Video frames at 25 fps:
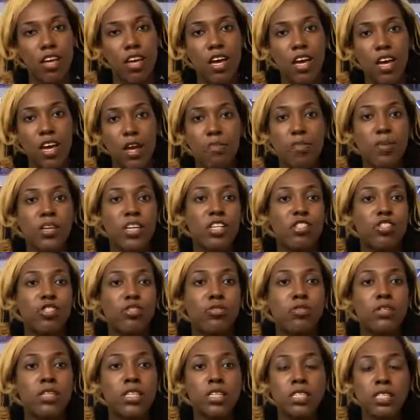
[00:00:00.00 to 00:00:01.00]
And because you
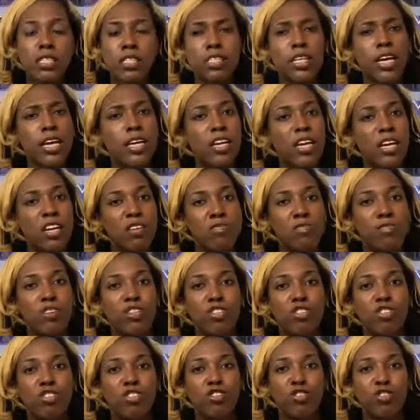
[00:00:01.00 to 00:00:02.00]
listen, that gave me the
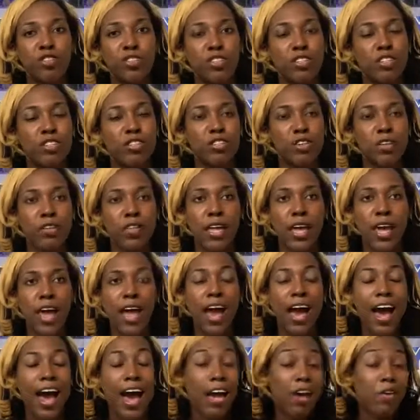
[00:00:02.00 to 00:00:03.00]
strength to know that
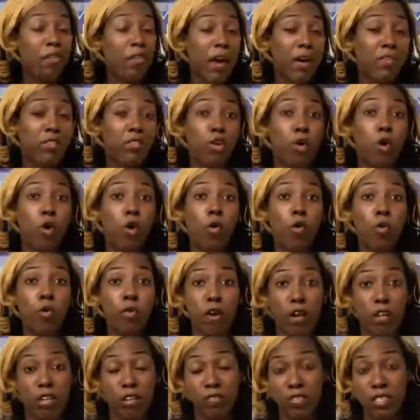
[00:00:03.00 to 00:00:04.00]
I don't have to hold
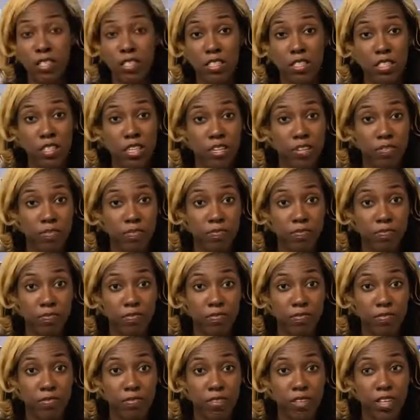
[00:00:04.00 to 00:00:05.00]
all of this
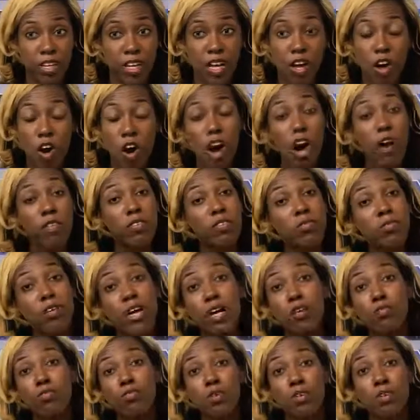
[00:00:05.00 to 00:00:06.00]
in.
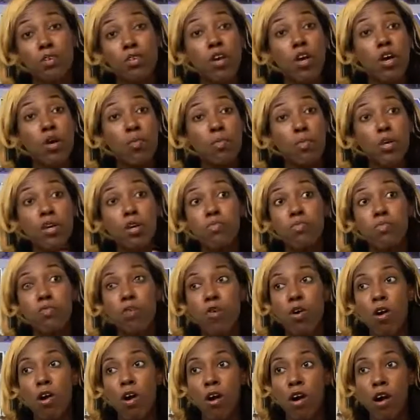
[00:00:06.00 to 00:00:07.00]
Oftentimes when
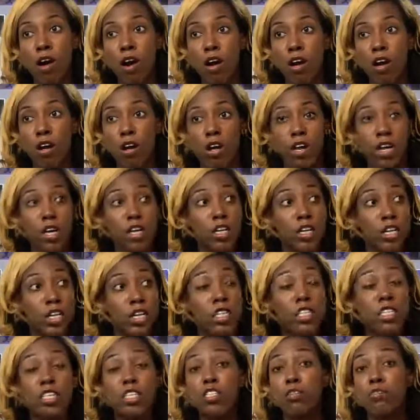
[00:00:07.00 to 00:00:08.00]
people are in
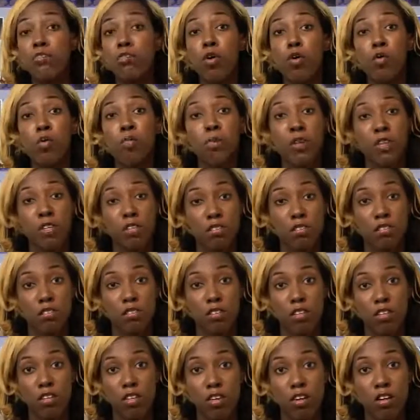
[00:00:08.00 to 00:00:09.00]
these moments
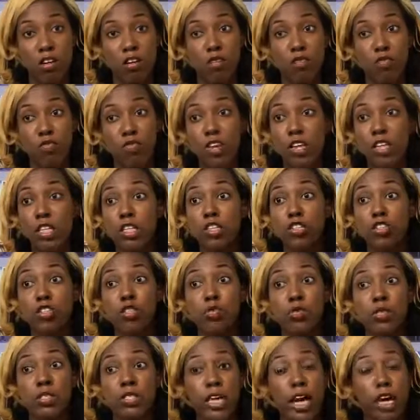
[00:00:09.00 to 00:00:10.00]
of feeling
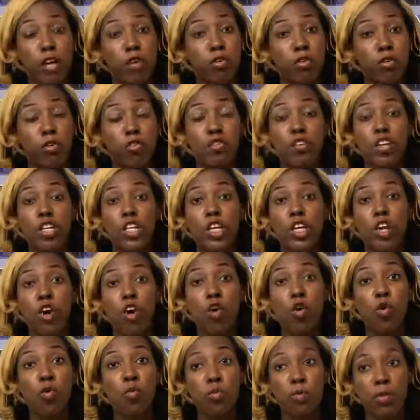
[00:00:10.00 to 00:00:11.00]
suicidal or feeling
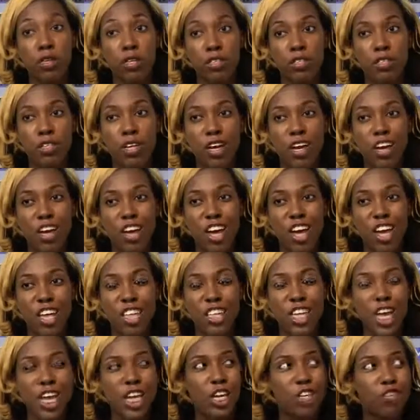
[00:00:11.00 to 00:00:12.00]
hopeless,
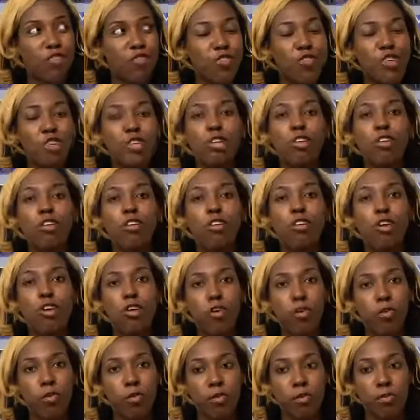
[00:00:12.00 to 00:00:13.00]
they can feel
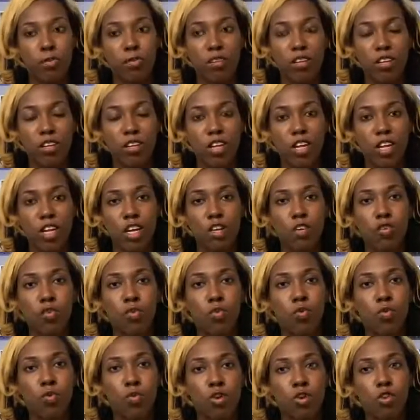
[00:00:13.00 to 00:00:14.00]
alone in
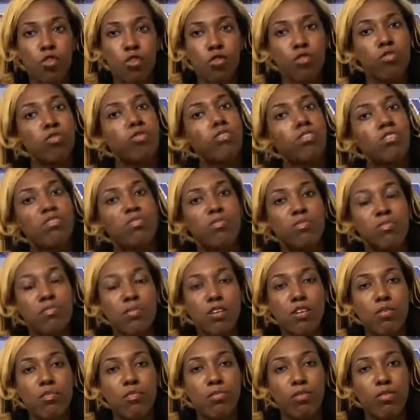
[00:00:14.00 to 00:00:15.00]
a world full of
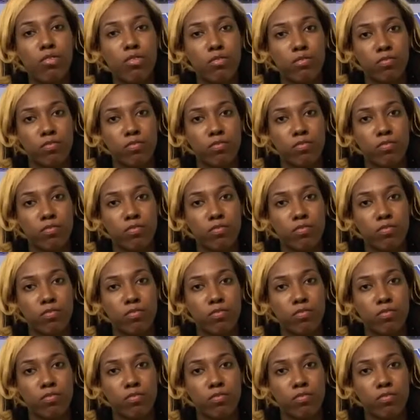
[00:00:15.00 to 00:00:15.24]
people.